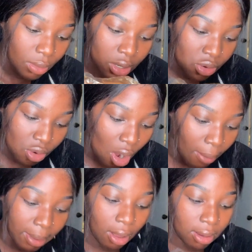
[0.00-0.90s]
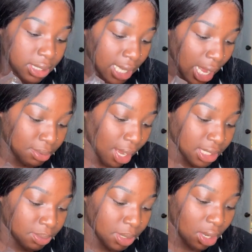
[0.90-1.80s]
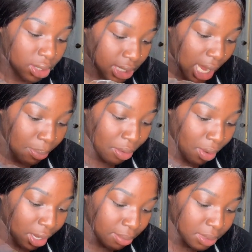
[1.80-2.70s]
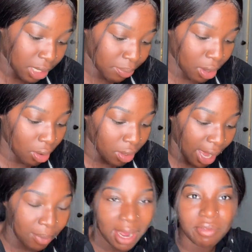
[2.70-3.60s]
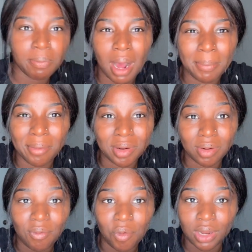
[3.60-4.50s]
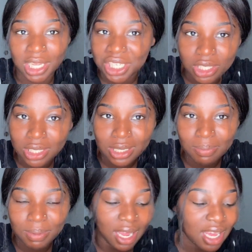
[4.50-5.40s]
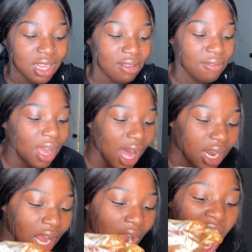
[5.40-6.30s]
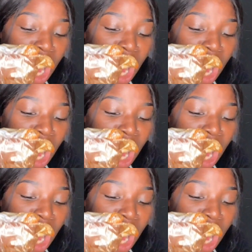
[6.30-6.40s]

You call me all the time, talk to me all the time, and you want to come tell me, oh yeah, we have a bond but we don't have a relationship? Like, get the fuck out of here.